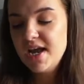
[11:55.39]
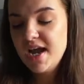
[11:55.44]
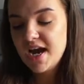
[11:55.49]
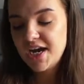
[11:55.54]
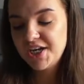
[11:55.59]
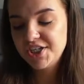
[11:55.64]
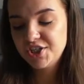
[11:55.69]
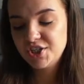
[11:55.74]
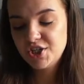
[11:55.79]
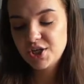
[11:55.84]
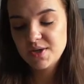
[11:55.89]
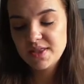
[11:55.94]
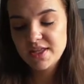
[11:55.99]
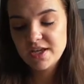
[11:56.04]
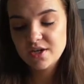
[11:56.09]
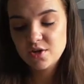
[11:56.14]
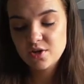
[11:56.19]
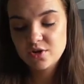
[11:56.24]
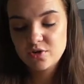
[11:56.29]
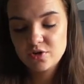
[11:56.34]
And I know
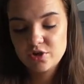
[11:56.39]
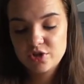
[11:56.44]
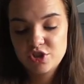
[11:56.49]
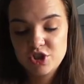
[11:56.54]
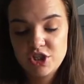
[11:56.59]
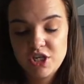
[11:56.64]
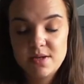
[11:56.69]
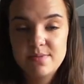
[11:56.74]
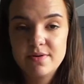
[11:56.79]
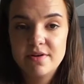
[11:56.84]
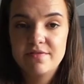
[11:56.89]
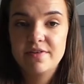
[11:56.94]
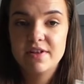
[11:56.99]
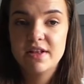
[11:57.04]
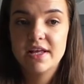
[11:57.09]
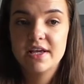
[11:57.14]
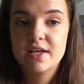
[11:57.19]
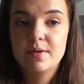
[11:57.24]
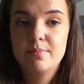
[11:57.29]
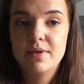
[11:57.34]
they're cheaper for
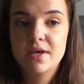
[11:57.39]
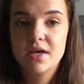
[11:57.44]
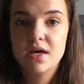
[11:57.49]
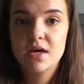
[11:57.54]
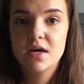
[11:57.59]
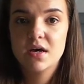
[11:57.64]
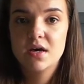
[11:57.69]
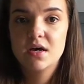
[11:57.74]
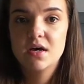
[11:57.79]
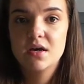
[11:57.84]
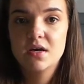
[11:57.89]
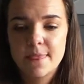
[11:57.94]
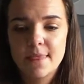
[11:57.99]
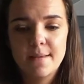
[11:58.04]
like bigger